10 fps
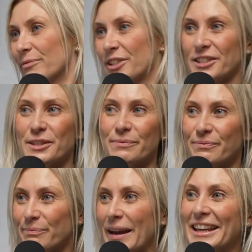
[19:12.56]
just to
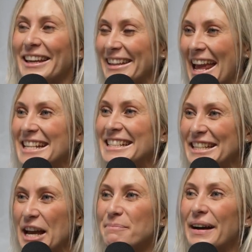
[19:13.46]
make it an easy
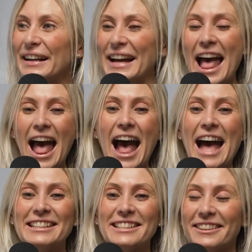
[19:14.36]
number.
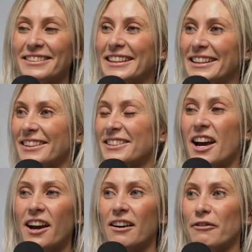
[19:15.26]
And suddenly it's
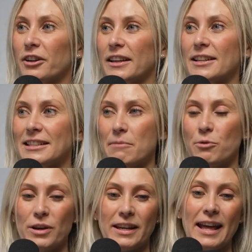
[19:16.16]
like, I've got to get 10
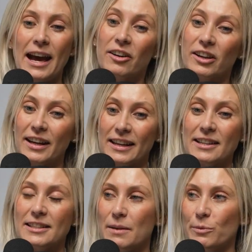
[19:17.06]
more in. How can I
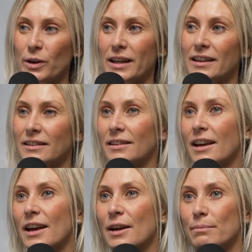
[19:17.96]
get 10 more in?
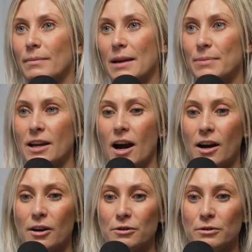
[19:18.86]
Maybe
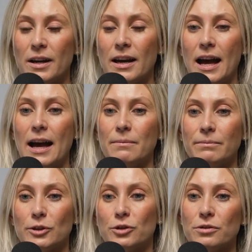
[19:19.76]
I'll
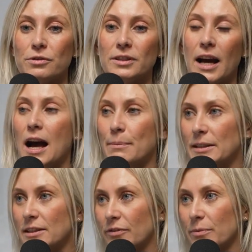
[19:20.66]
choose
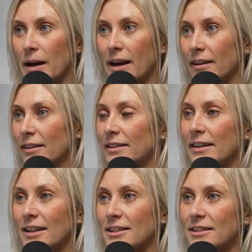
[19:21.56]
almonds for my
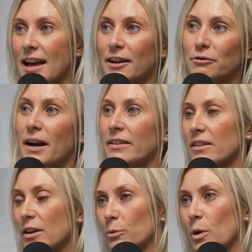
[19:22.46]
nut snack rather
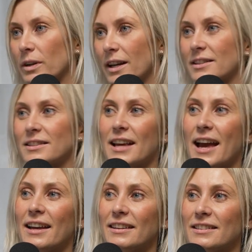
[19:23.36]
than walnuts
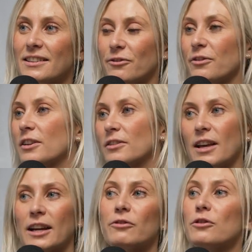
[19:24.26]
and for
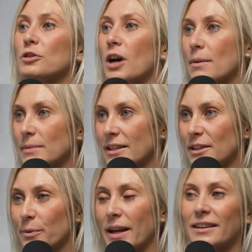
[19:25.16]
a few times
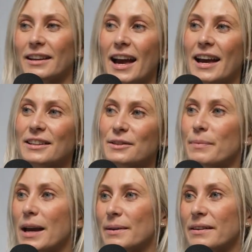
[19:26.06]
this week. And
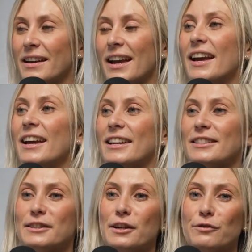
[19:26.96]
maybe
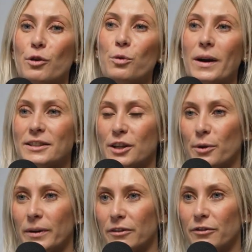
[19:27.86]
instead of always
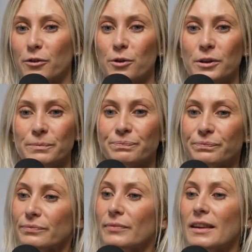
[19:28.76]
going for
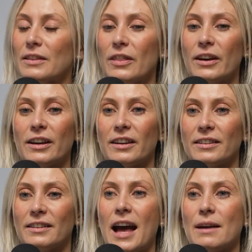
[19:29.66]
the
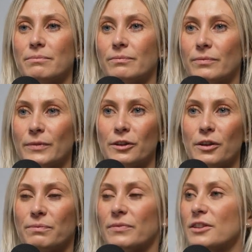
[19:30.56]

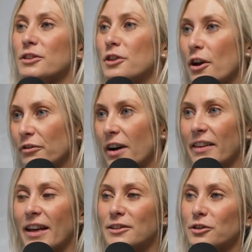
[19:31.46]
stir
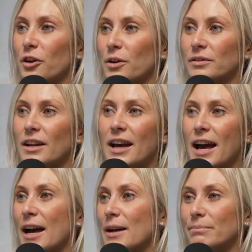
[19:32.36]
fry that's got
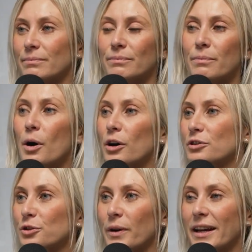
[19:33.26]
bok
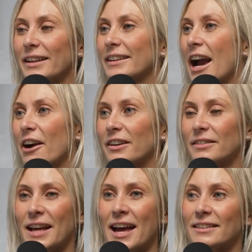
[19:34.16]
choy and carrot
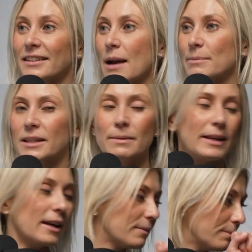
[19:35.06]
and capsicum in it,